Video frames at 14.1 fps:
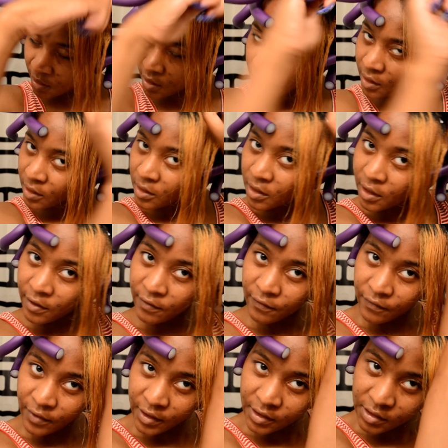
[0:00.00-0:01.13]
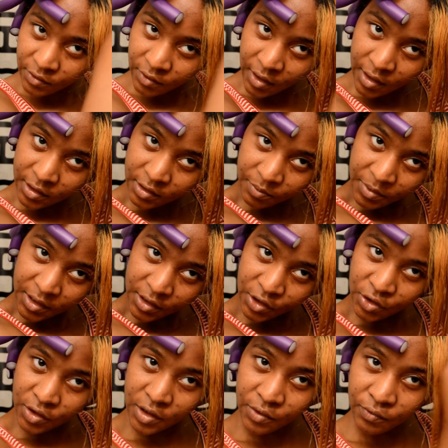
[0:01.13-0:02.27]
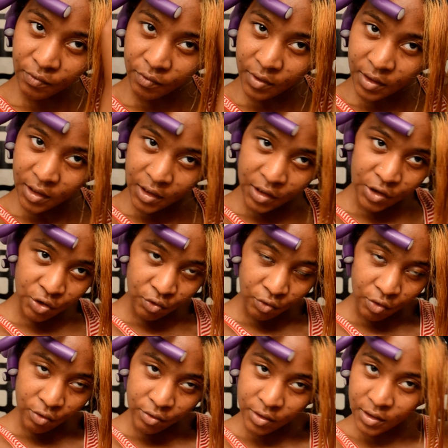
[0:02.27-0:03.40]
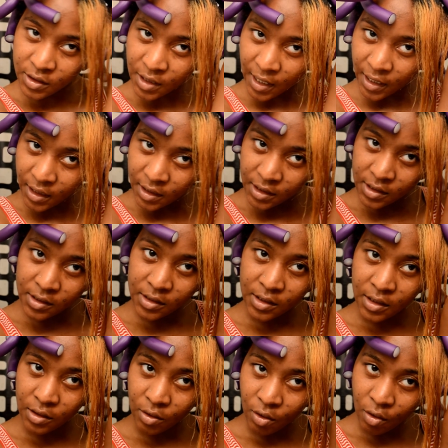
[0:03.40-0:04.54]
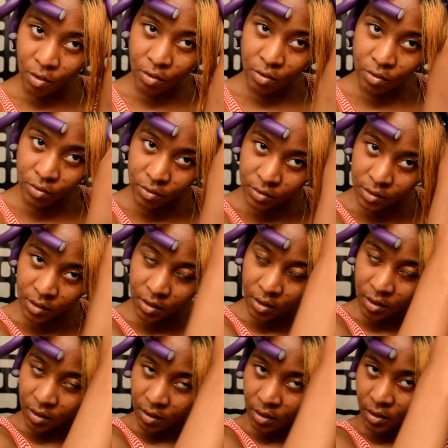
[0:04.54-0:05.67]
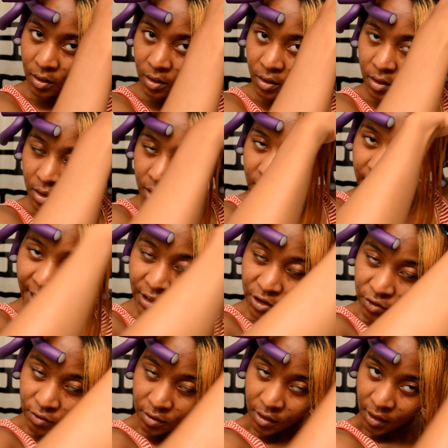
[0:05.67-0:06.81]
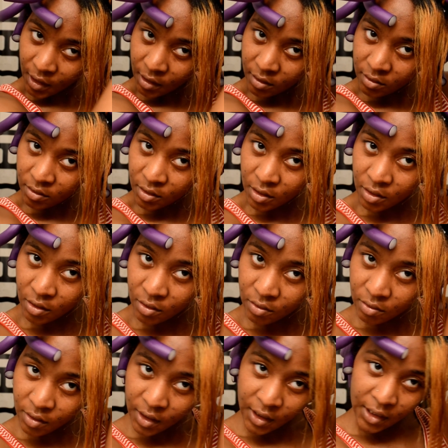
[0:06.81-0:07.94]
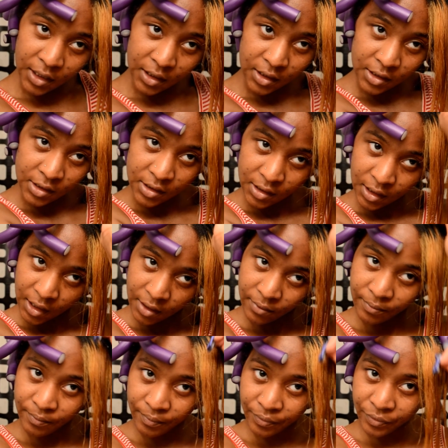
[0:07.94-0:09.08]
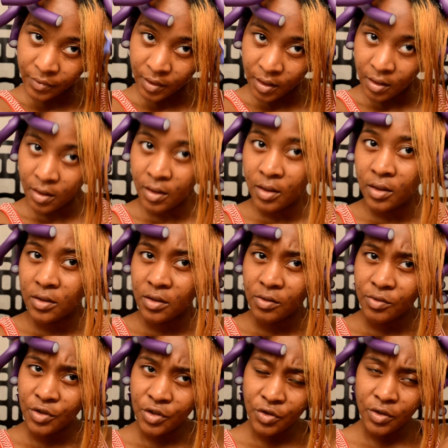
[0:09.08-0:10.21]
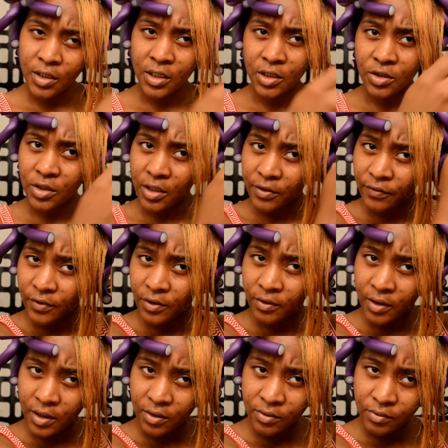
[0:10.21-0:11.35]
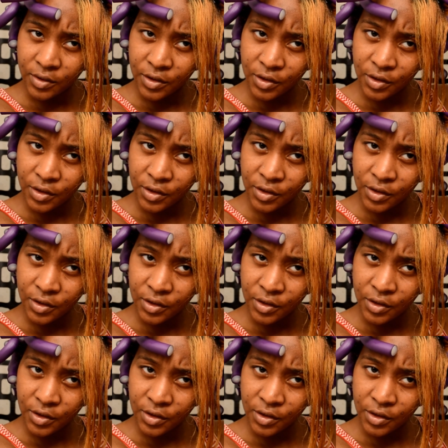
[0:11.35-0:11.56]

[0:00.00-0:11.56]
And I love flexi rods because you can really control the tightness and the hold naturally, you know, heatlessly. So it's tricky trying to figure out